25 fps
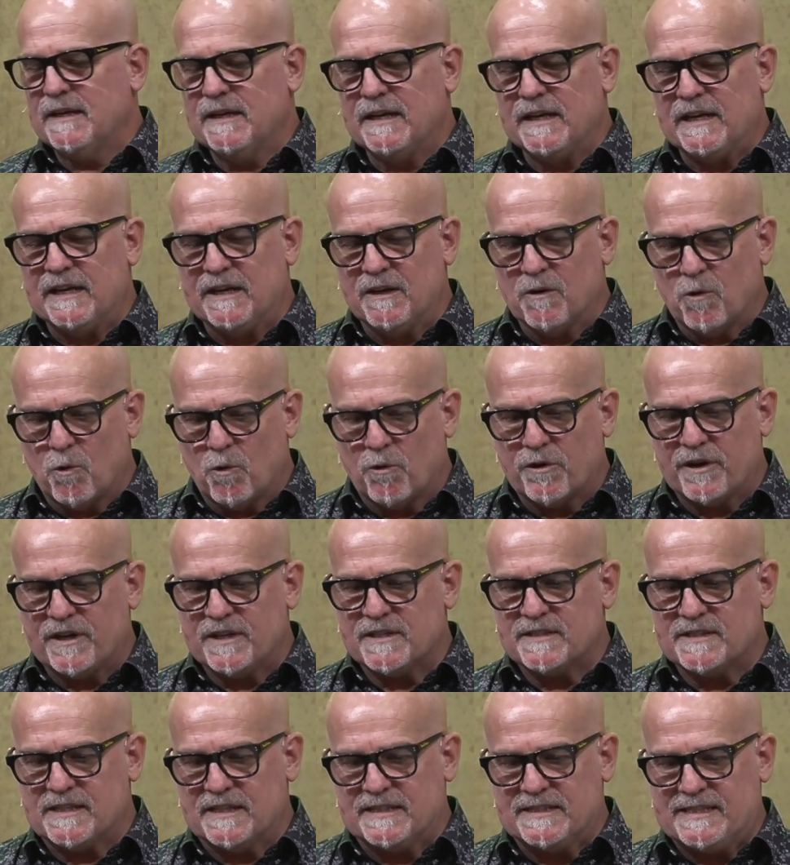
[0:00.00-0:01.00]
in order
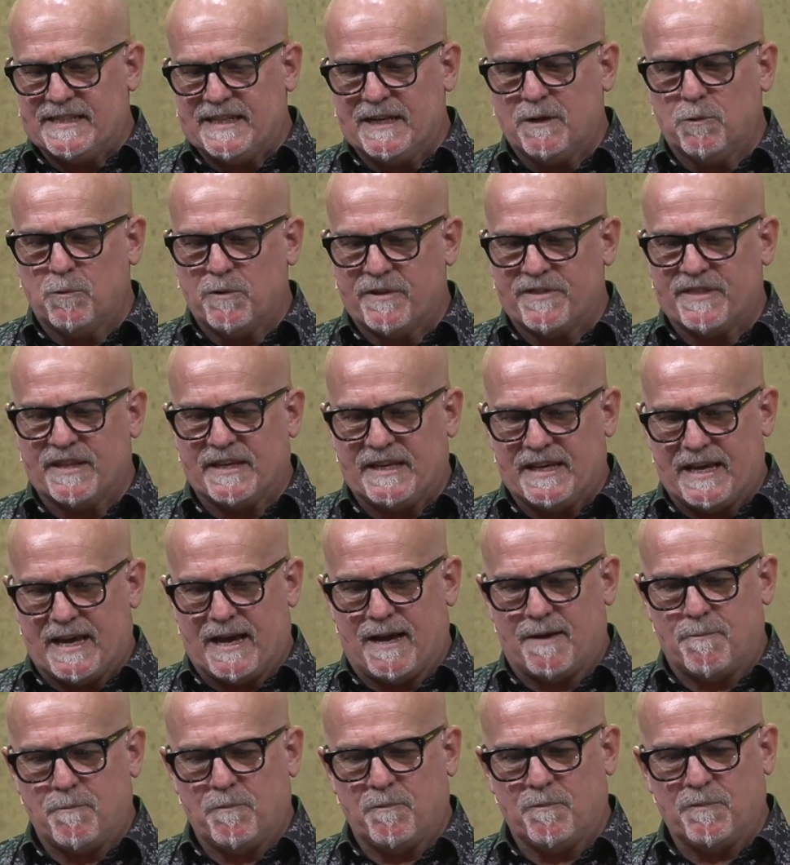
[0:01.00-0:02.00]
to deal with the
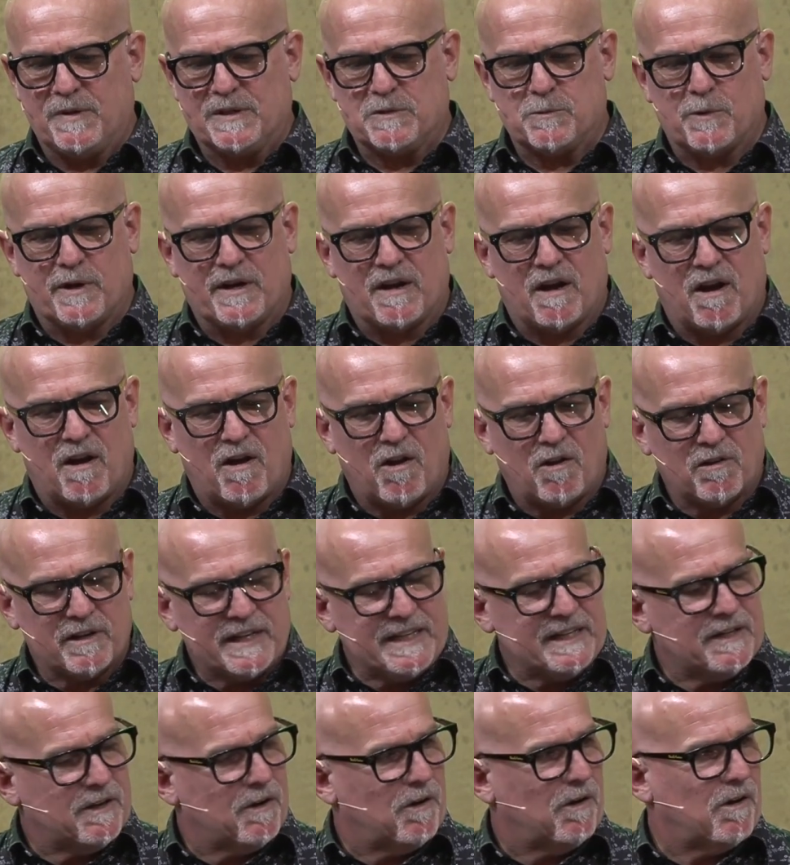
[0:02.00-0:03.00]
gap between a holy
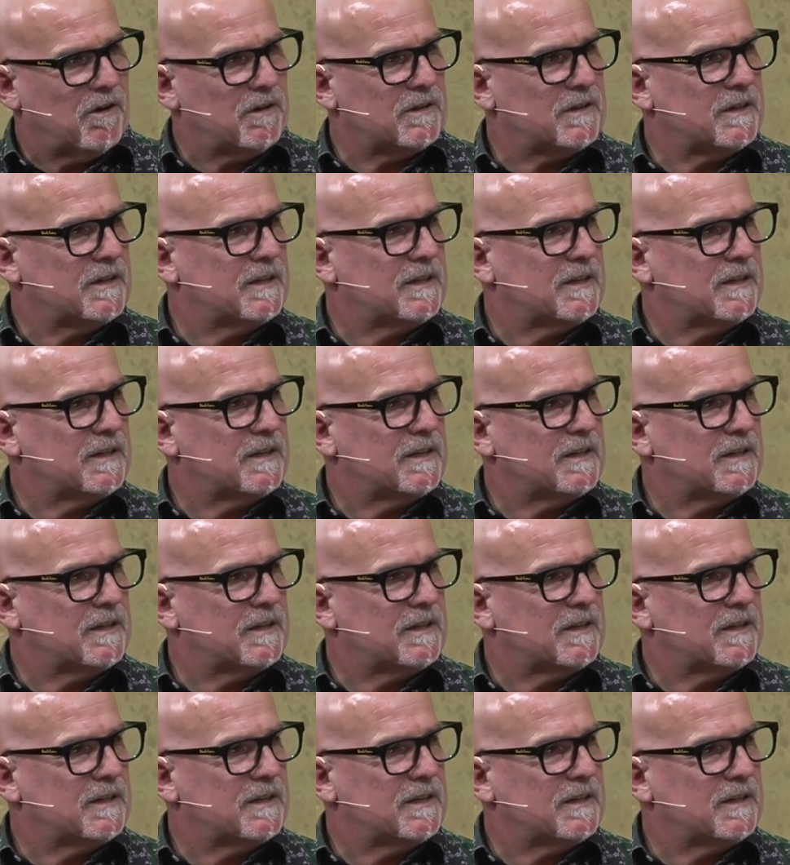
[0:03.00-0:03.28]
God